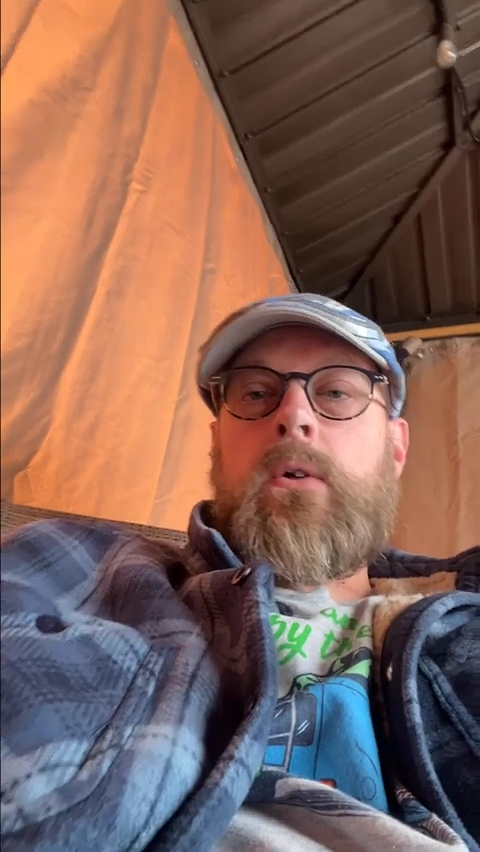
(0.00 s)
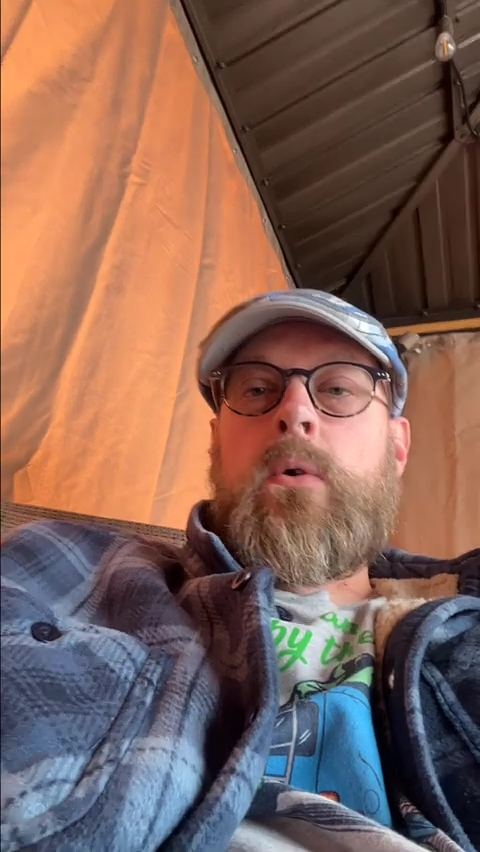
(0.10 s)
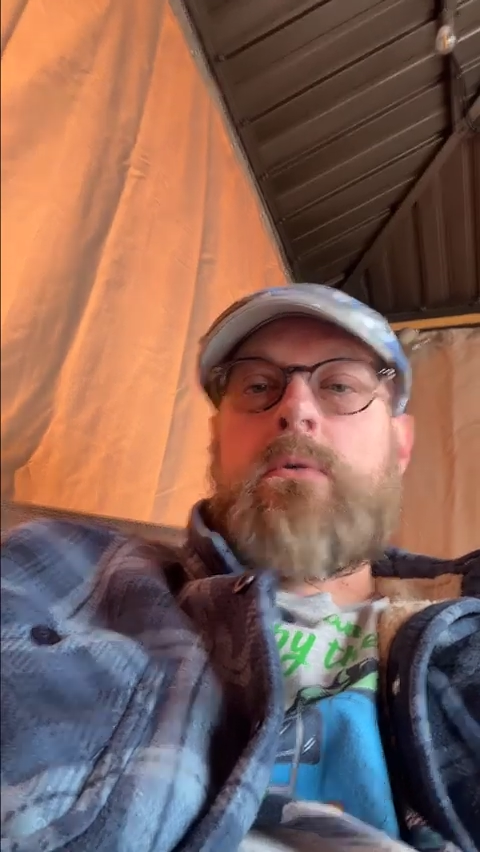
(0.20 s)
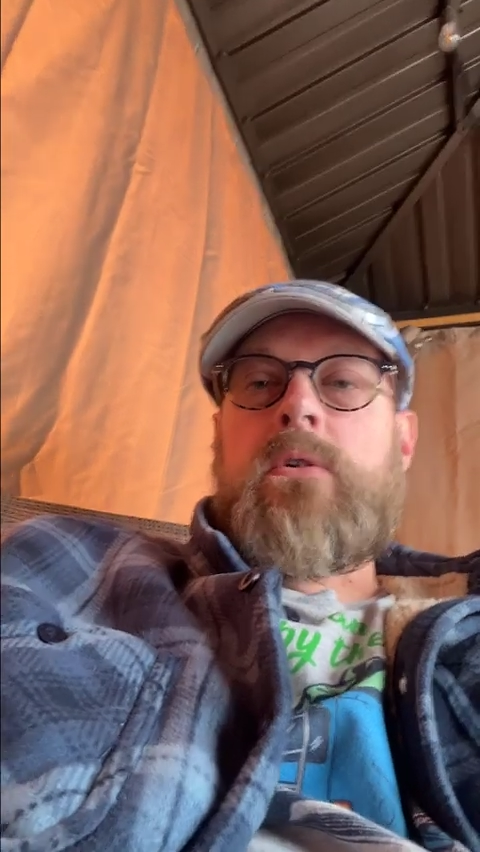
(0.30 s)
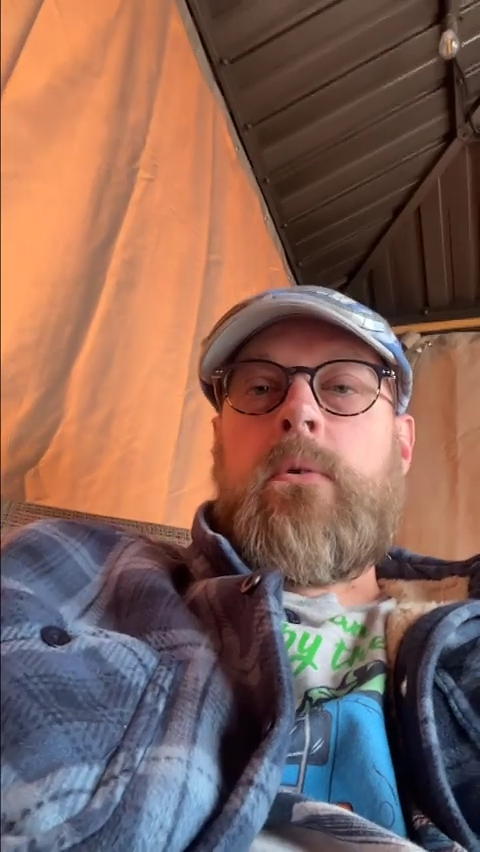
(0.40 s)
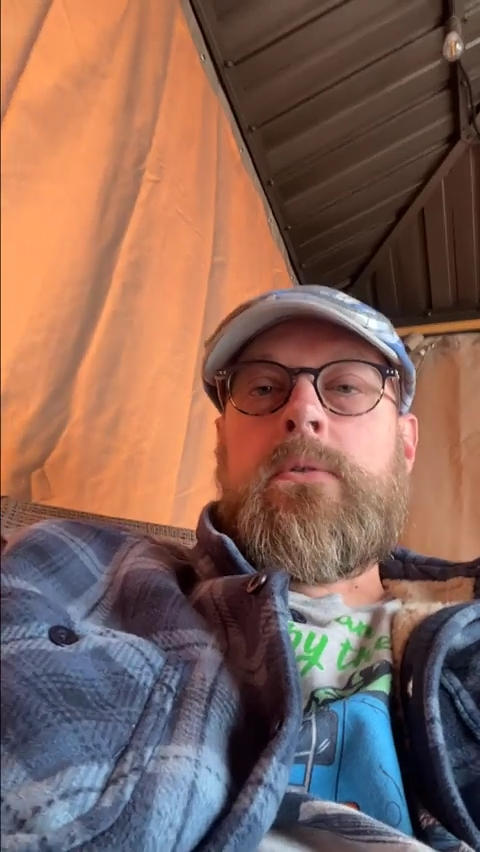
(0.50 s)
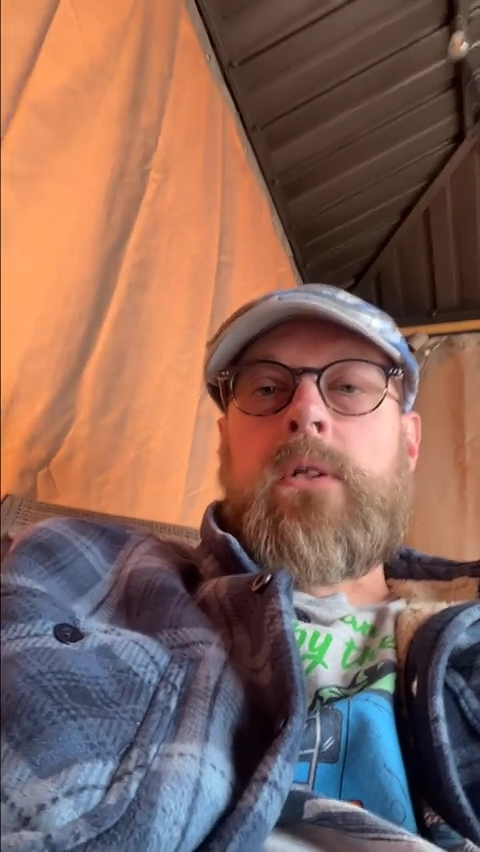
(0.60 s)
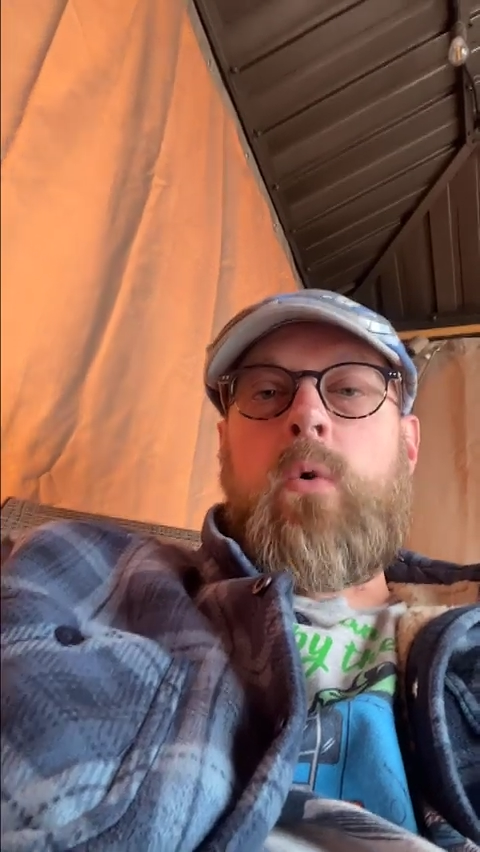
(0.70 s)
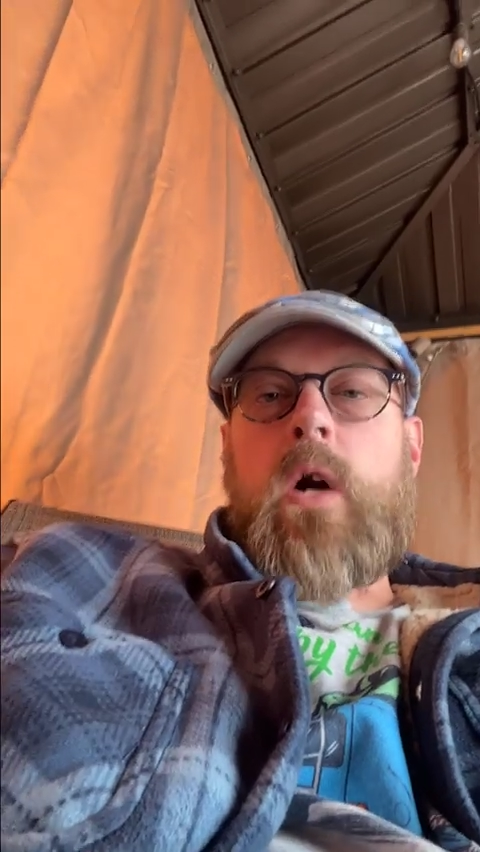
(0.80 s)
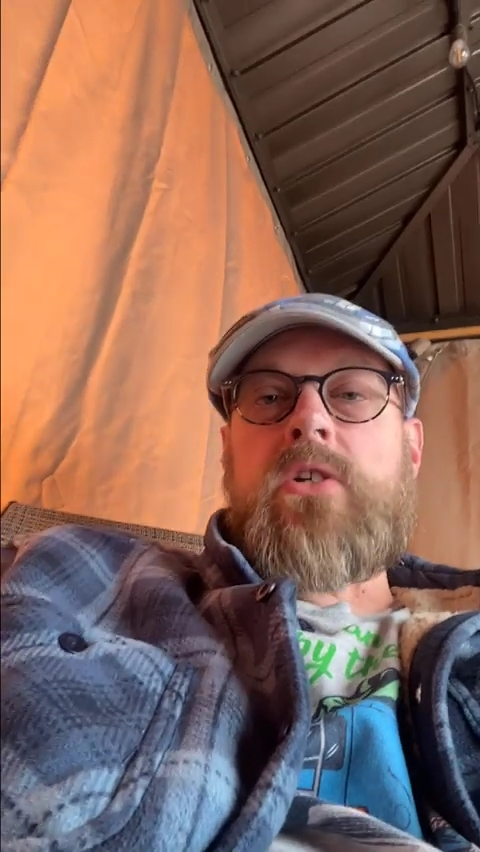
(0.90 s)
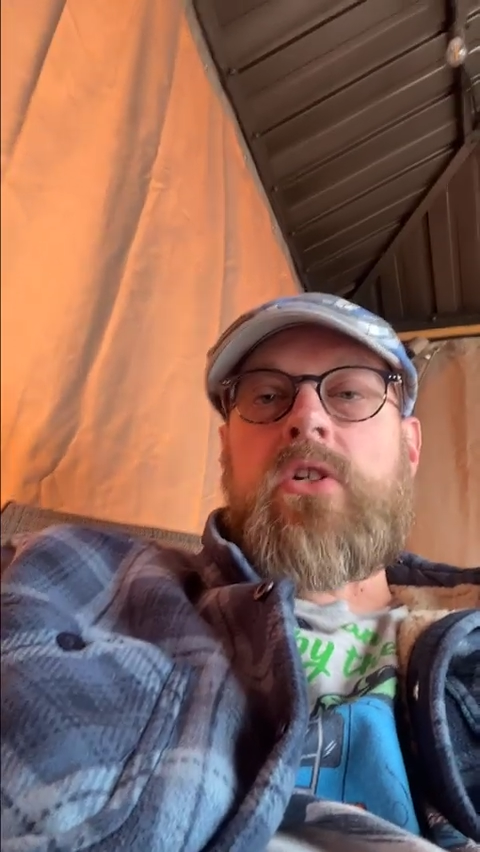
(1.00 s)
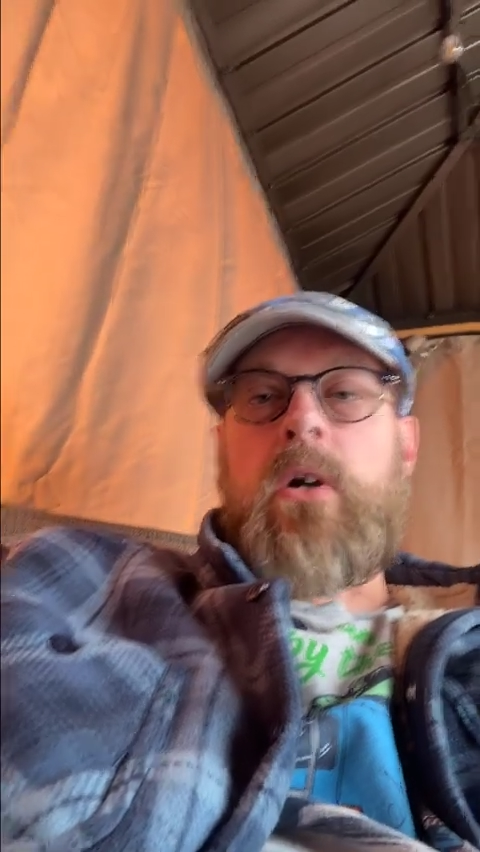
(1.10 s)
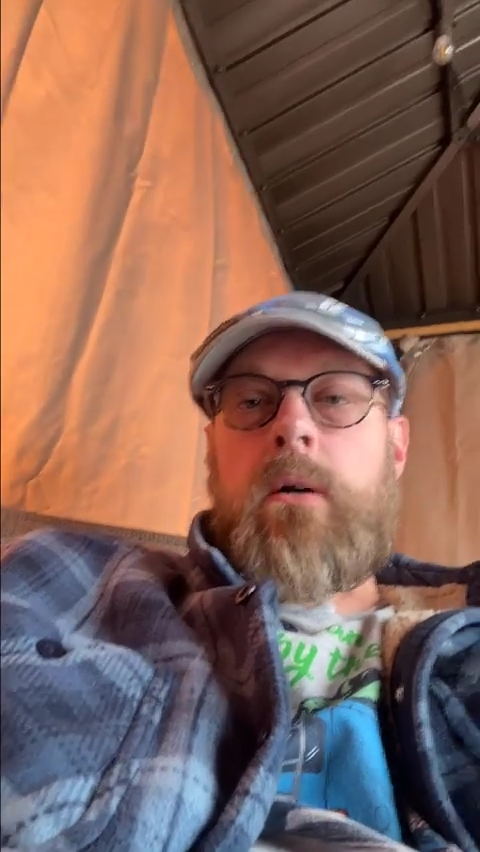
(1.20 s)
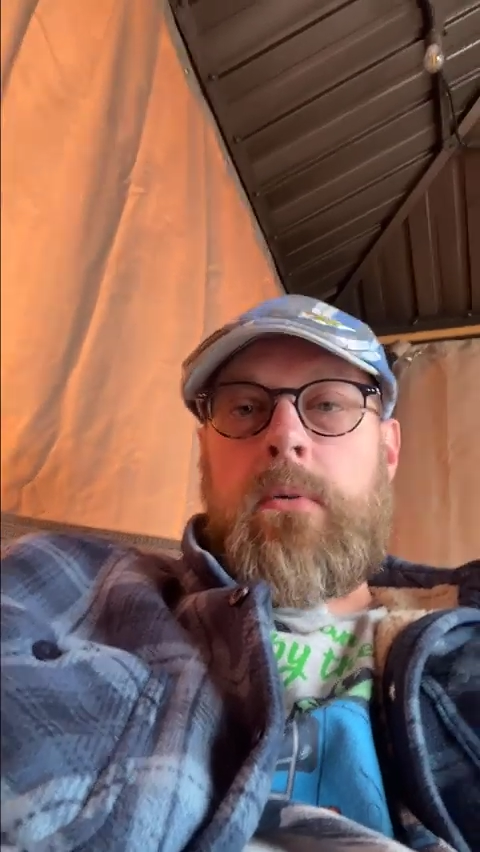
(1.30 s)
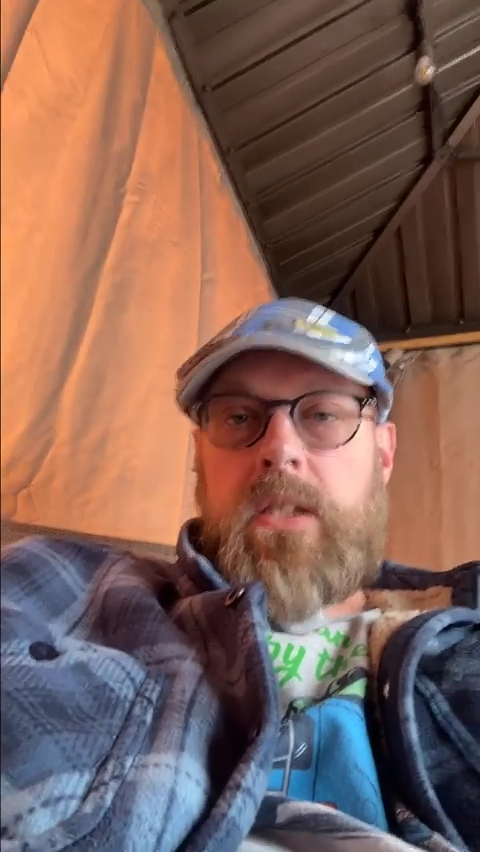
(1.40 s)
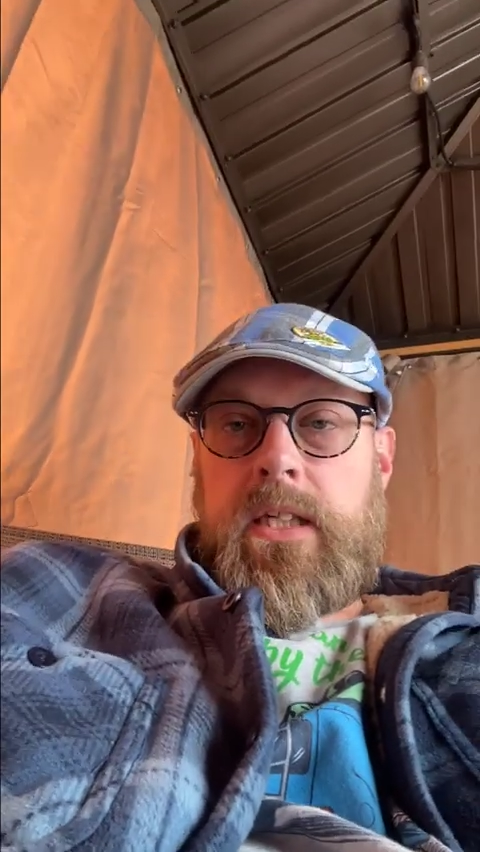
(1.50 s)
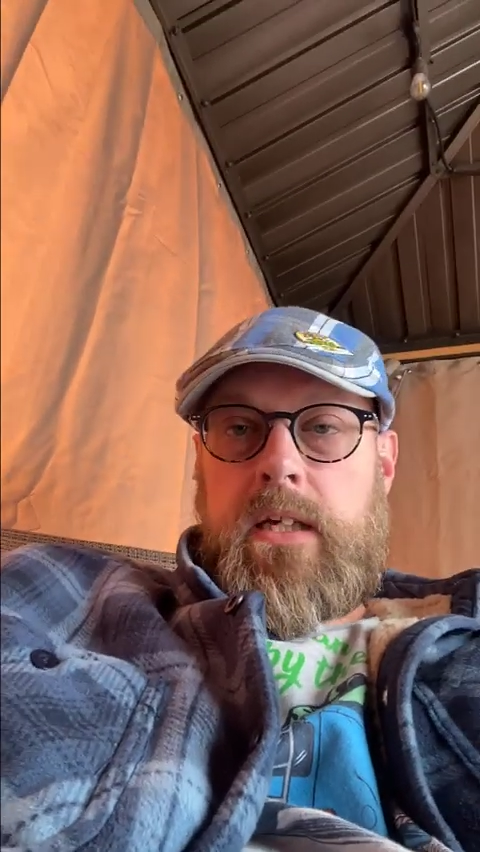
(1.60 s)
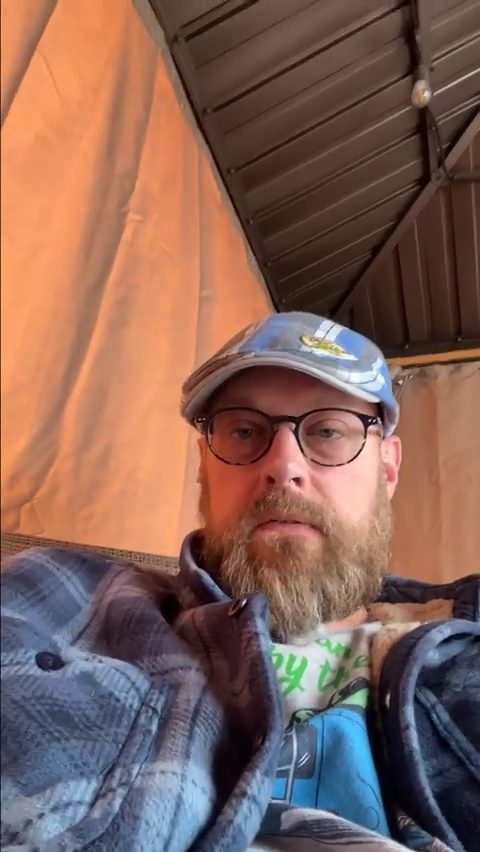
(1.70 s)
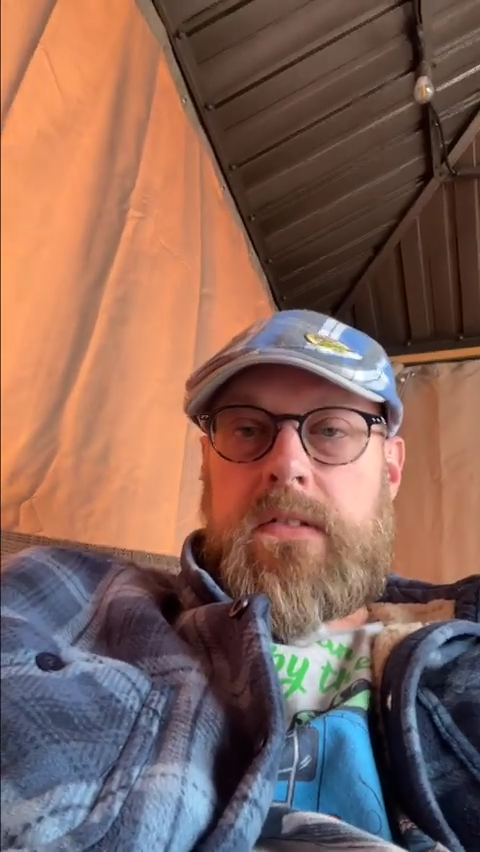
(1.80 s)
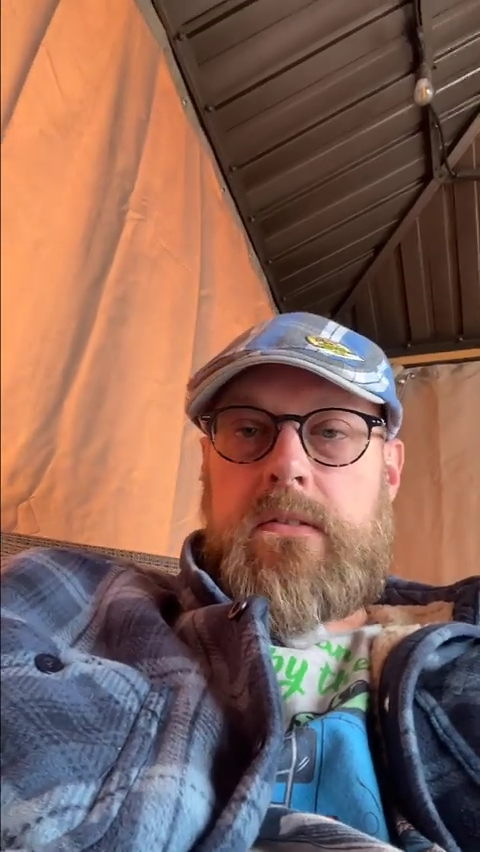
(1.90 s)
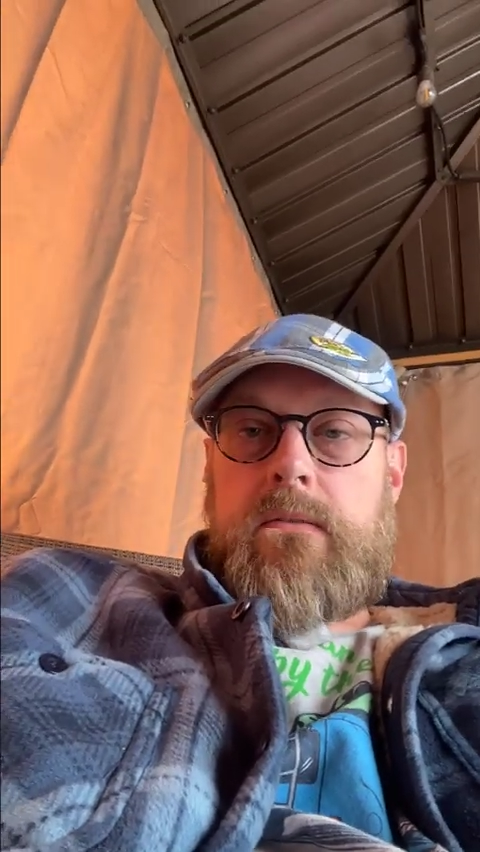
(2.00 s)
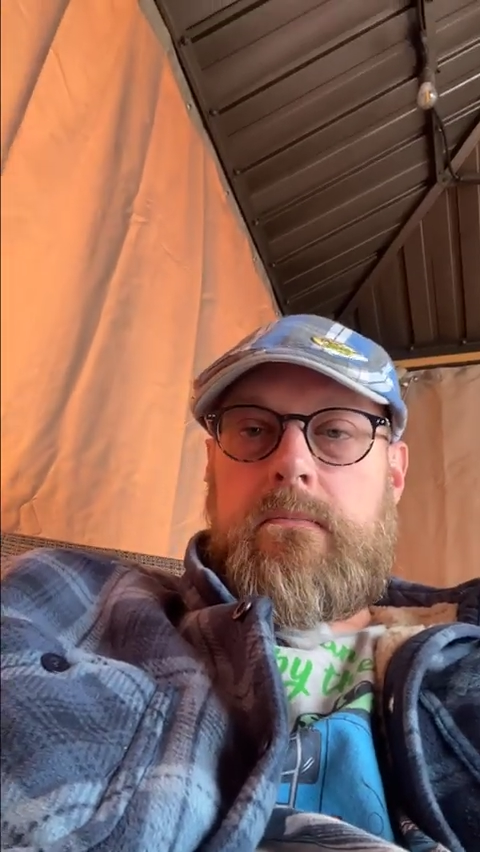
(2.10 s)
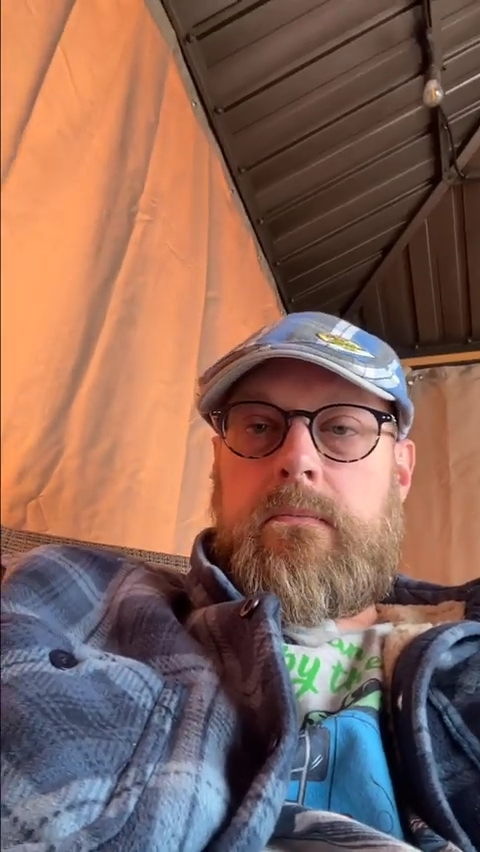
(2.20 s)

crucial to question our beliefs